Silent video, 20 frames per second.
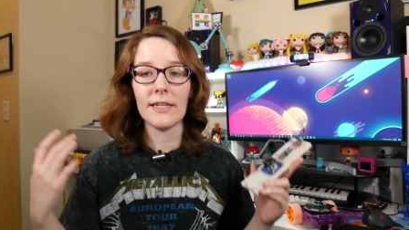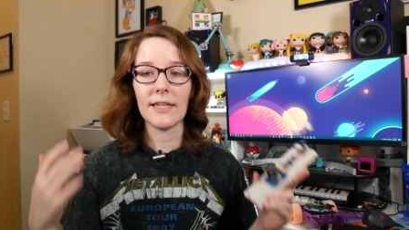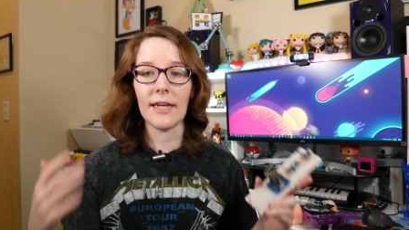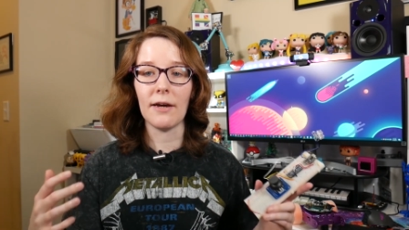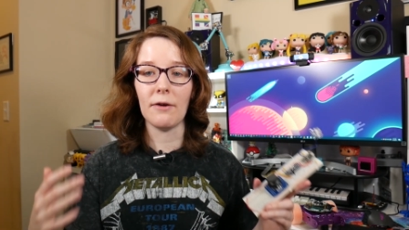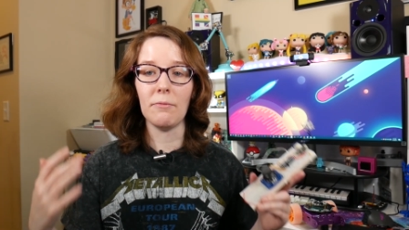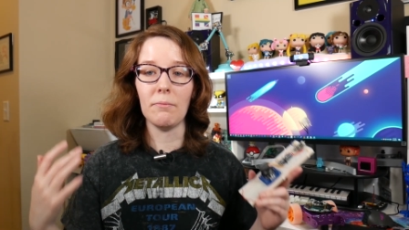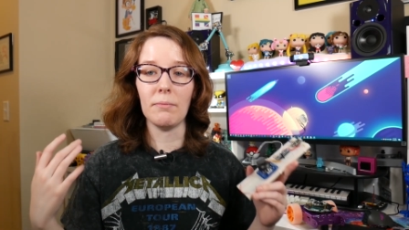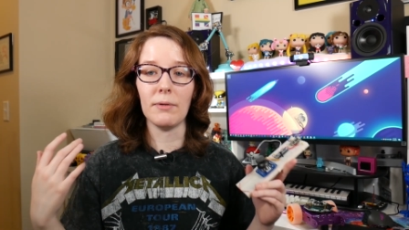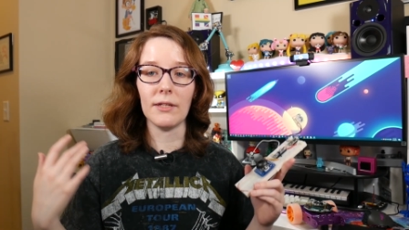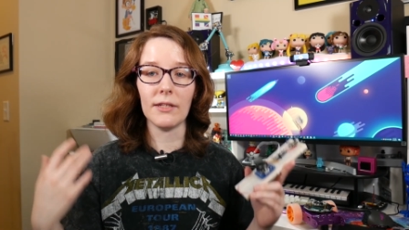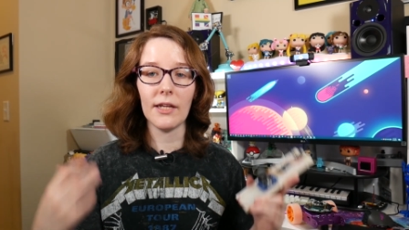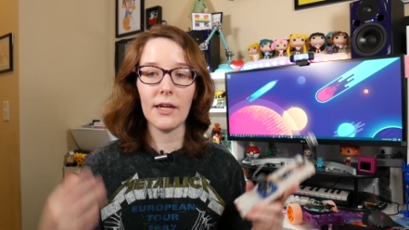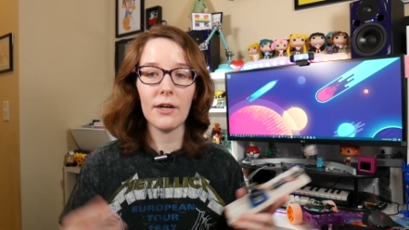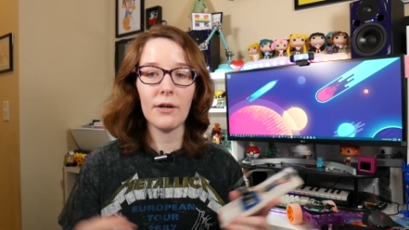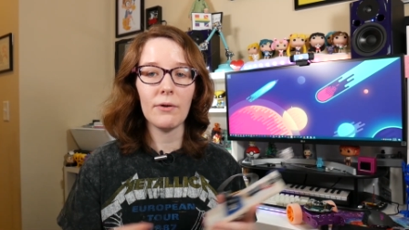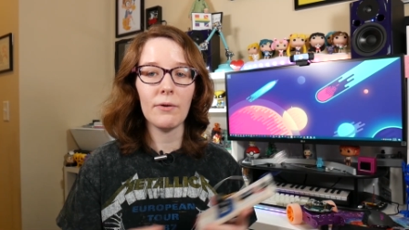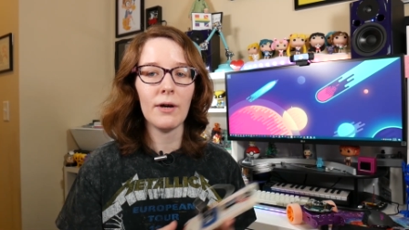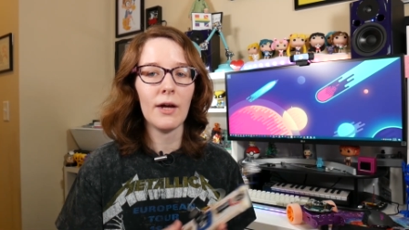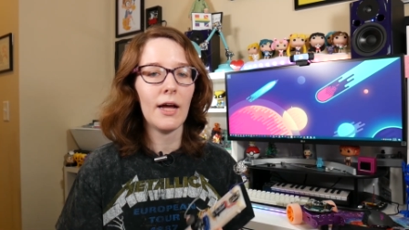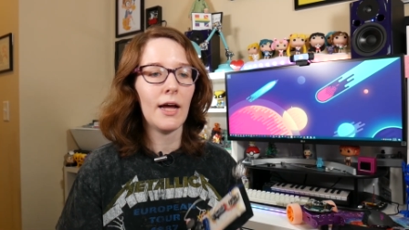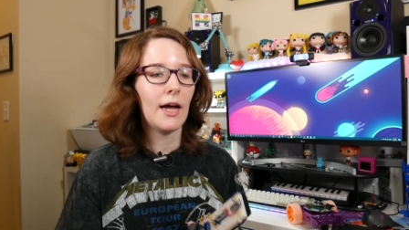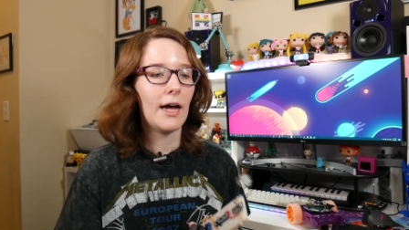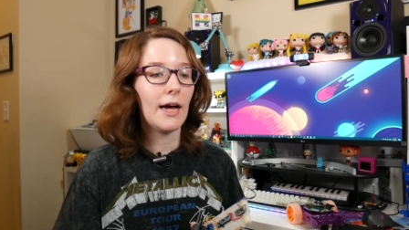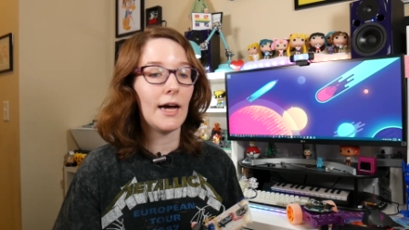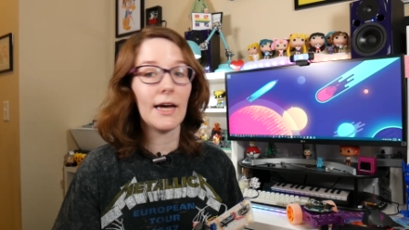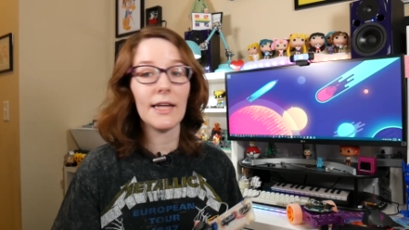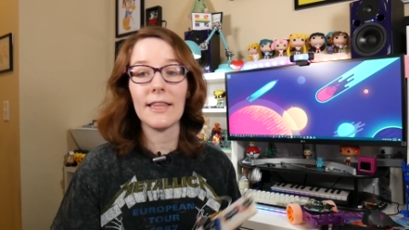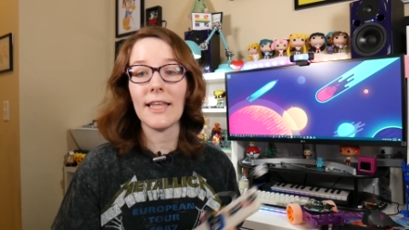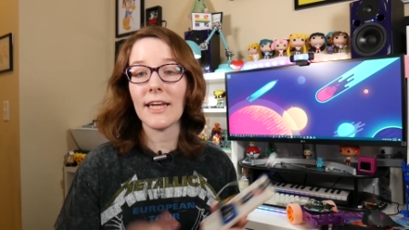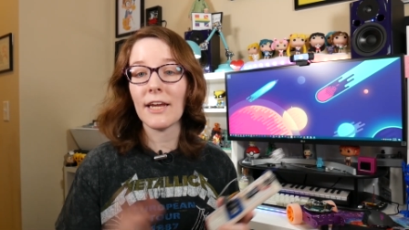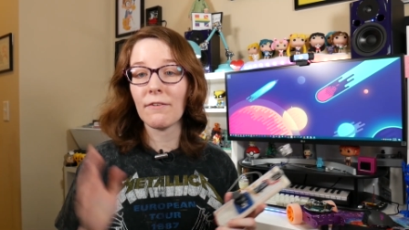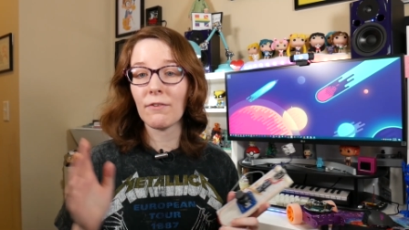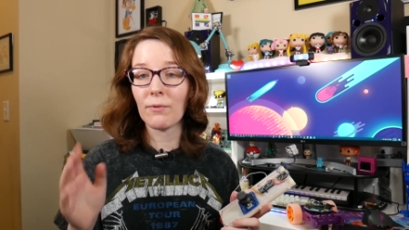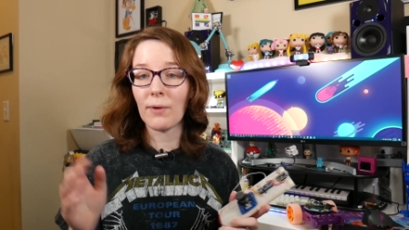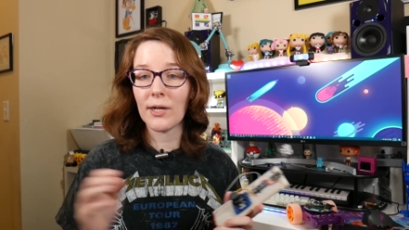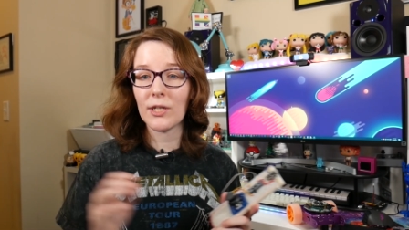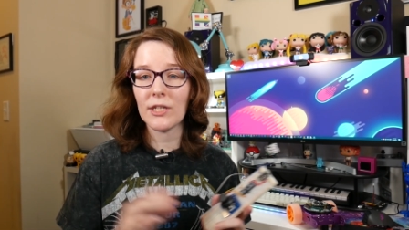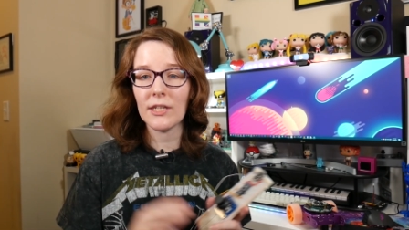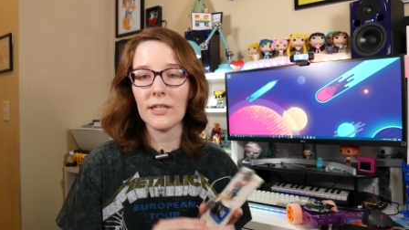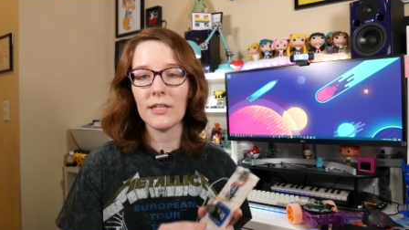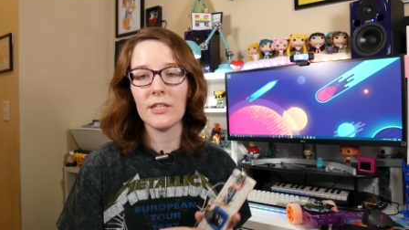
down below. Uh, thank you for watching.